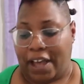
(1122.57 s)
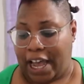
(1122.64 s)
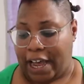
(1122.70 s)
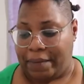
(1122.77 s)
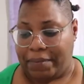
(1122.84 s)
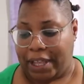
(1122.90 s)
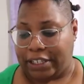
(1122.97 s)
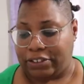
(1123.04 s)

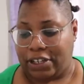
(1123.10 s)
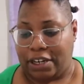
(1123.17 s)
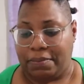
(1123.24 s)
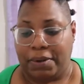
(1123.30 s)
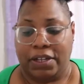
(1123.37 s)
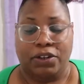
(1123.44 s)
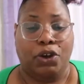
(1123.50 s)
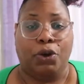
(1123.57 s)
I'm not trying to
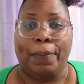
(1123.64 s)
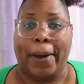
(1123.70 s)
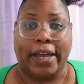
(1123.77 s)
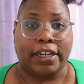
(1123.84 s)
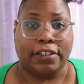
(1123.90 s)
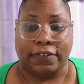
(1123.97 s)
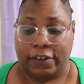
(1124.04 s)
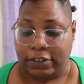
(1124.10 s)
be
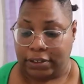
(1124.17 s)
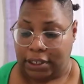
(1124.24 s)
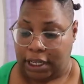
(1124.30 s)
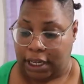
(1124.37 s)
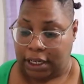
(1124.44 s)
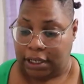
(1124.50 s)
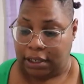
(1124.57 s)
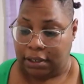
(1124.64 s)
nobody's first
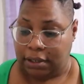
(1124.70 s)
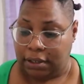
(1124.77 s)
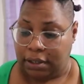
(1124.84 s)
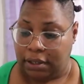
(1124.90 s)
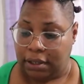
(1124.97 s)
lady.